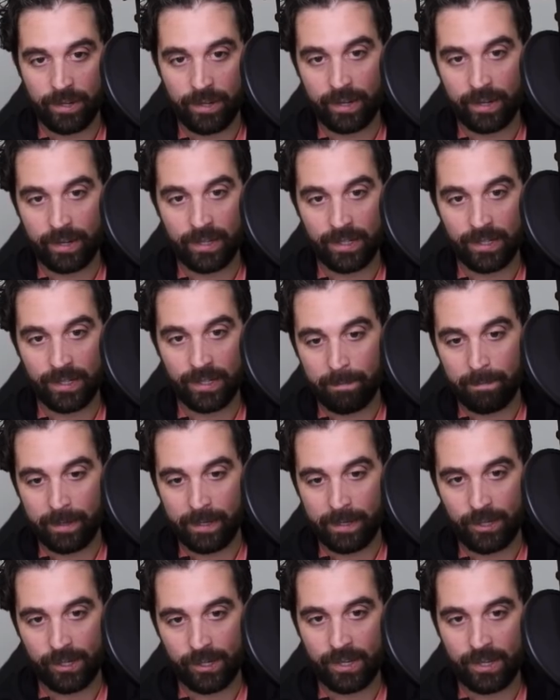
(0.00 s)
You can
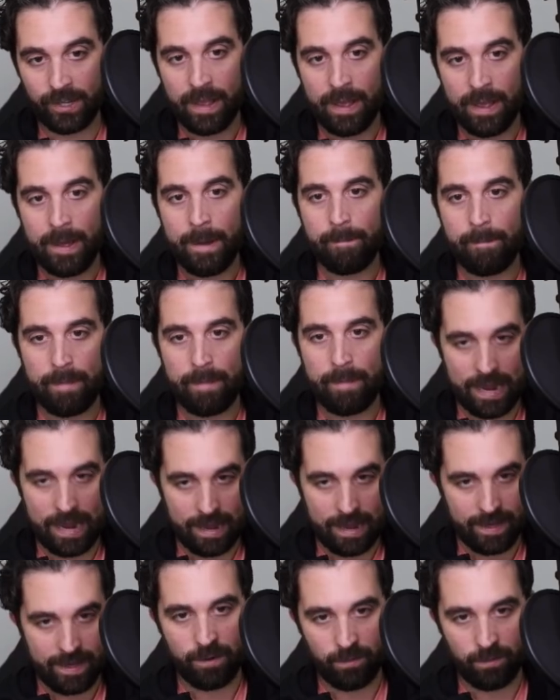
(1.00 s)
simply just pay
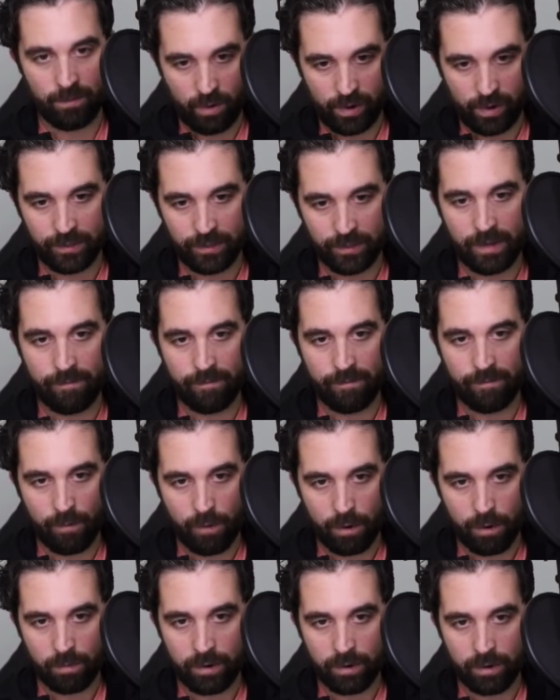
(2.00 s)
that royalty
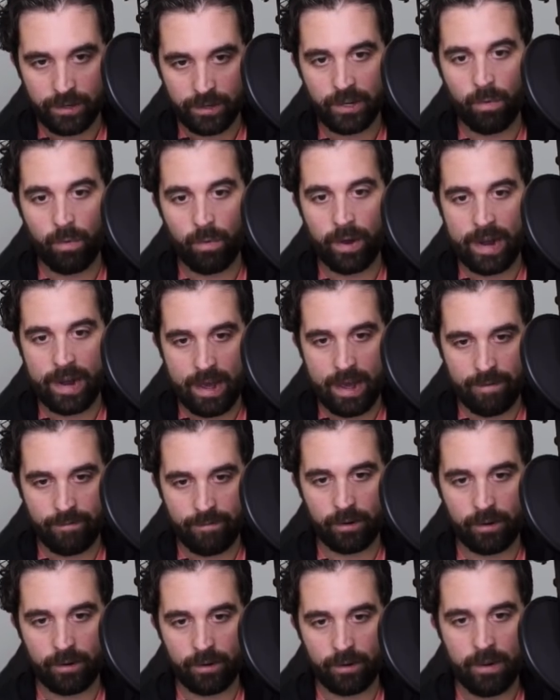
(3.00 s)
forward to
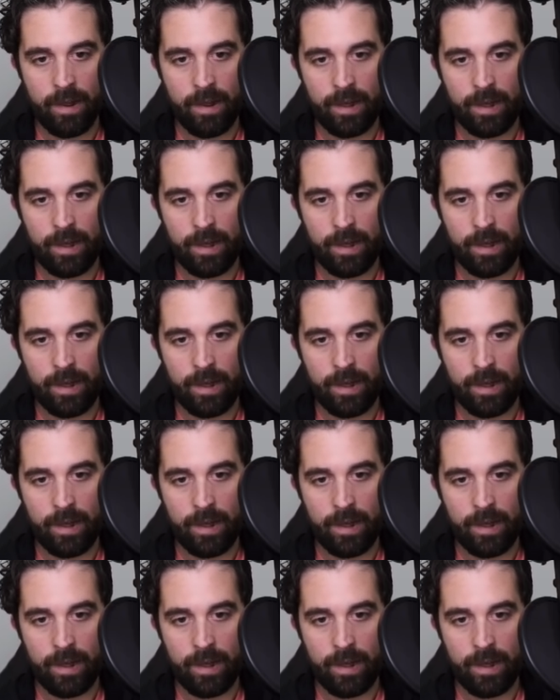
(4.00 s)
whatever